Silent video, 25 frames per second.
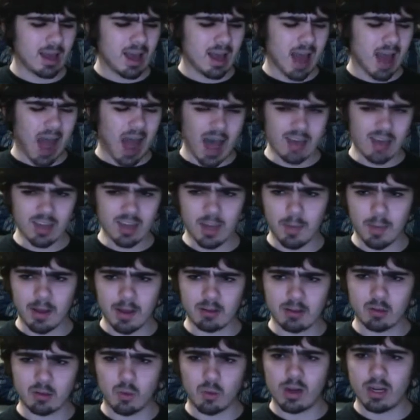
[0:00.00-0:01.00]
about
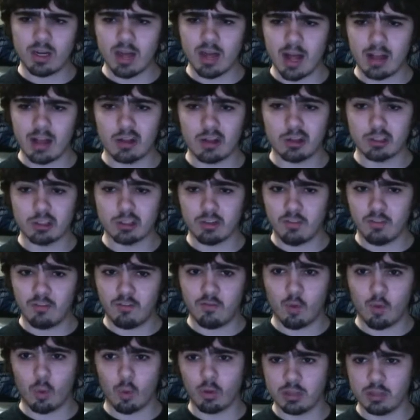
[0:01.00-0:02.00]
$20
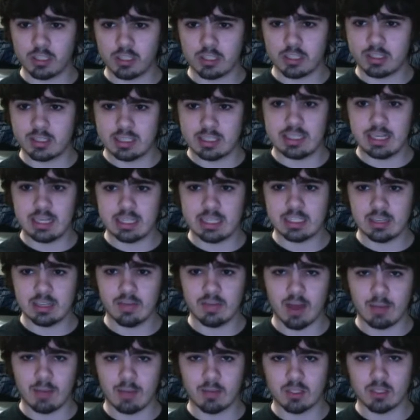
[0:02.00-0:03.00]
for just the season of
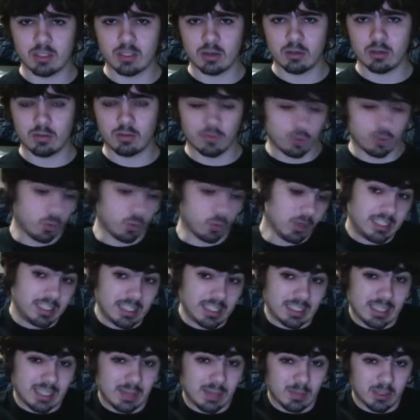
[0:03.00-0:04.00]
episodes. For
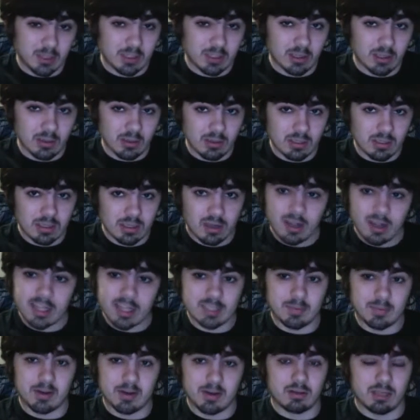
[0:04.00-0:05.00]
26 episodes, that's
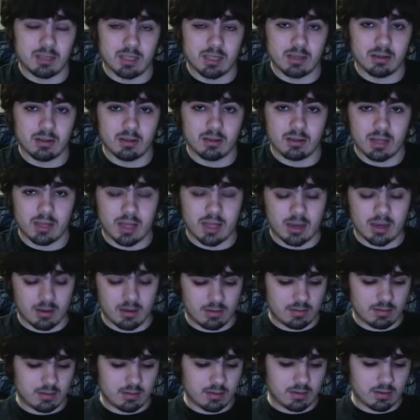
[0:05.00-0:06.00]
a better deal
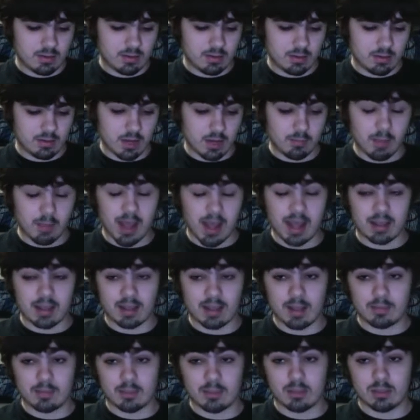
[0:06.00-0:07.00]
than buying
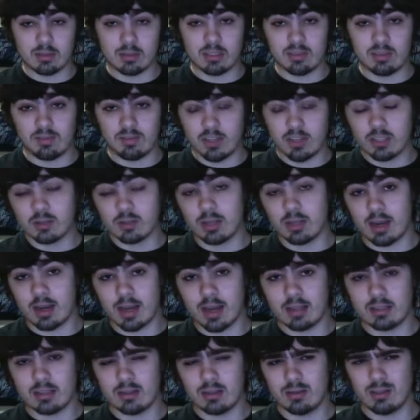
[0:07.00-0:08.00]
the episodes individually on
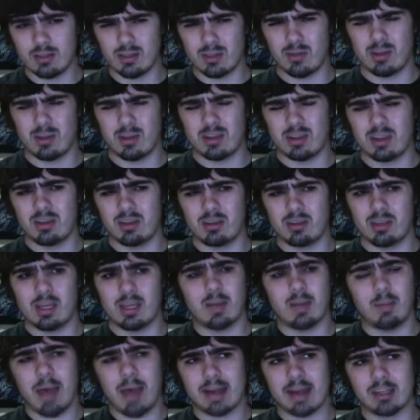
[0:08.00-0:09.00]
iTunes, although I think you can get
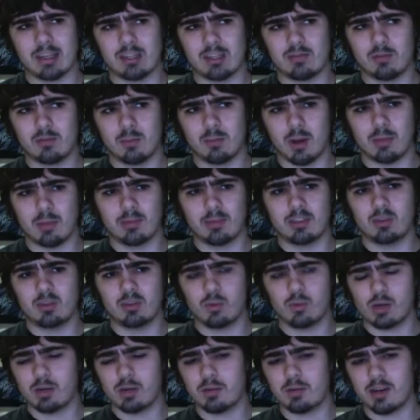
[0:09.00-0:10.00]
a package for probably
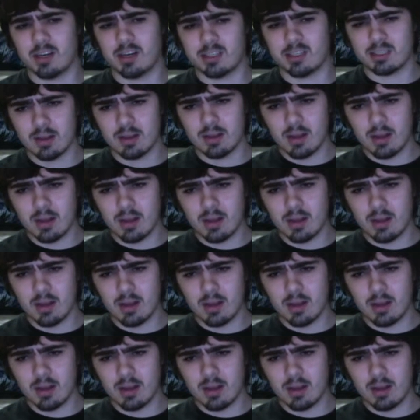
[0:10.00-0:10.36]
$20.